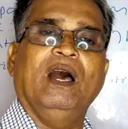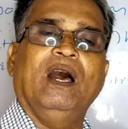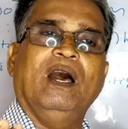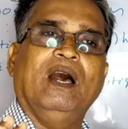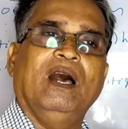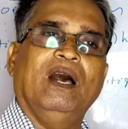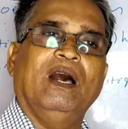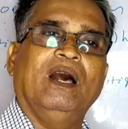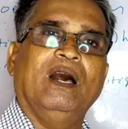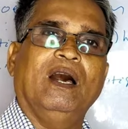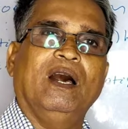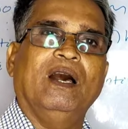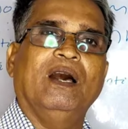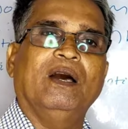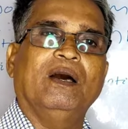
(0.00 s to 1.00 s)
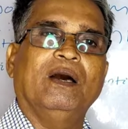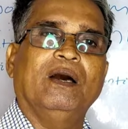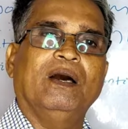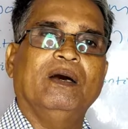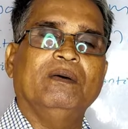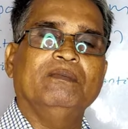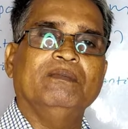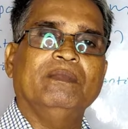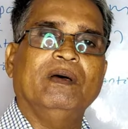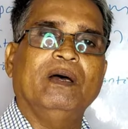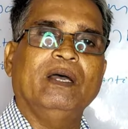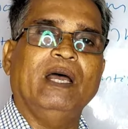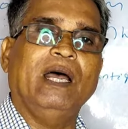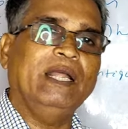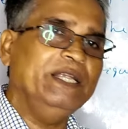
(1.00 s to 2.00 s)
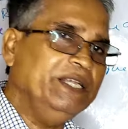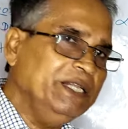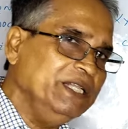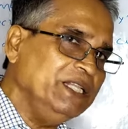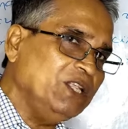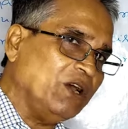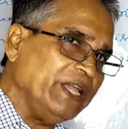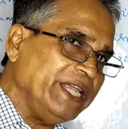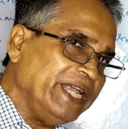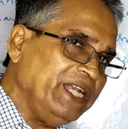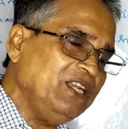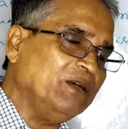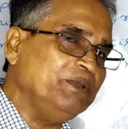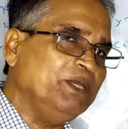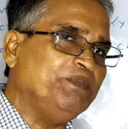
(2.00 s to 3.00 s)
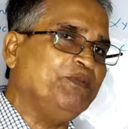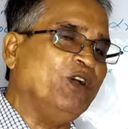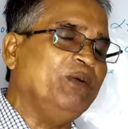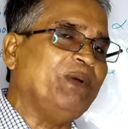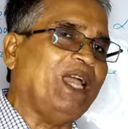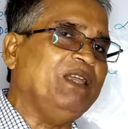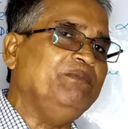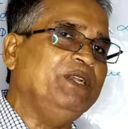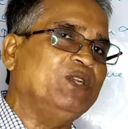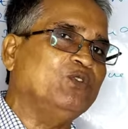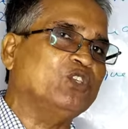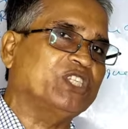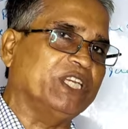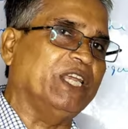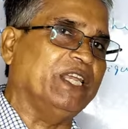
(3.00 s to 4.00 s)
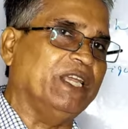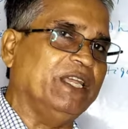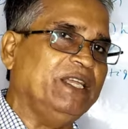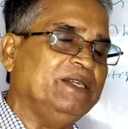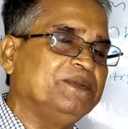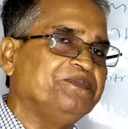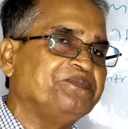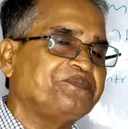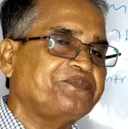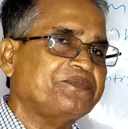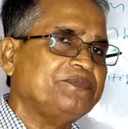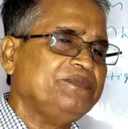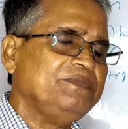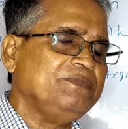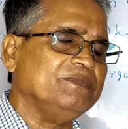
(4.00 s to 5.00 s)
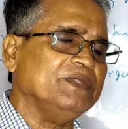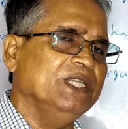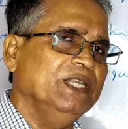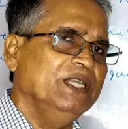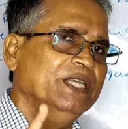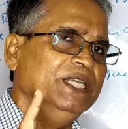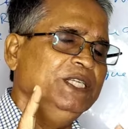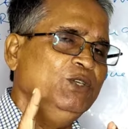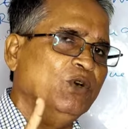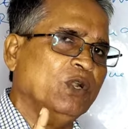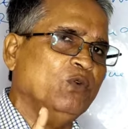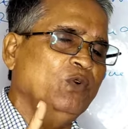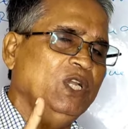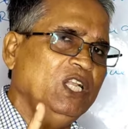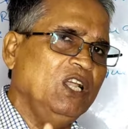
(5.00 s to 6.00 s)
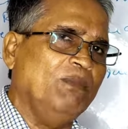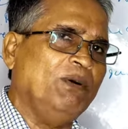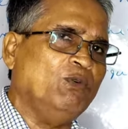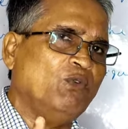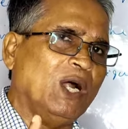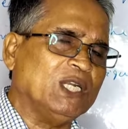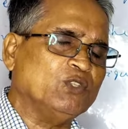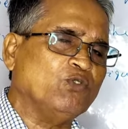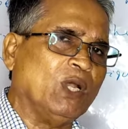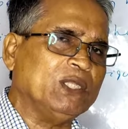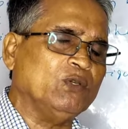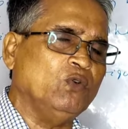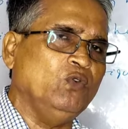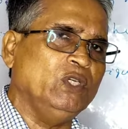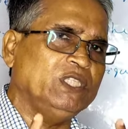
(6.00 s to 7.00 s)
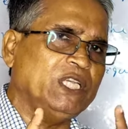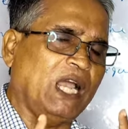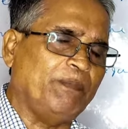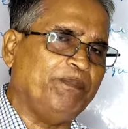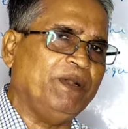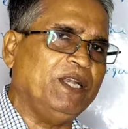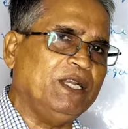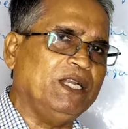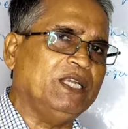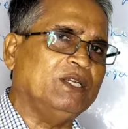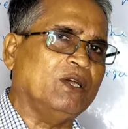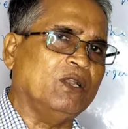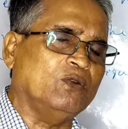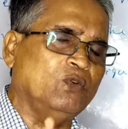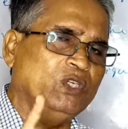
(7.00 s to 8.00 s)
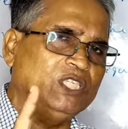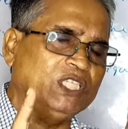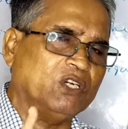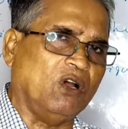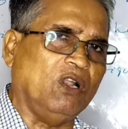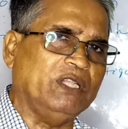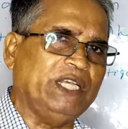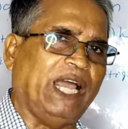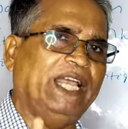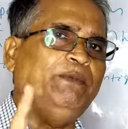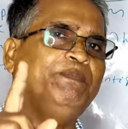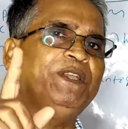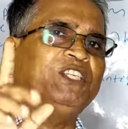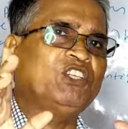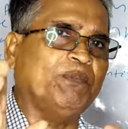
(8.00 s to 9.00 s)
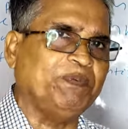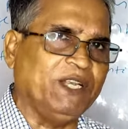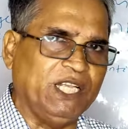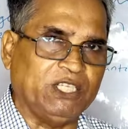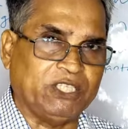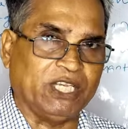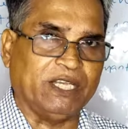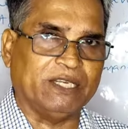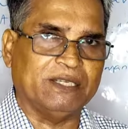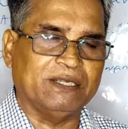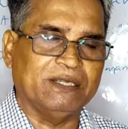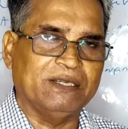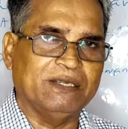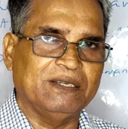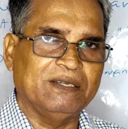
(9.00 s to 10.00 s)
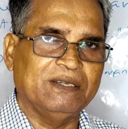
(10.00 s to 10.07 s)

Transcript: Uh, in the end of the poem, I mean to say you are of Wordsworth, who is happened or who is called the high priest of nature.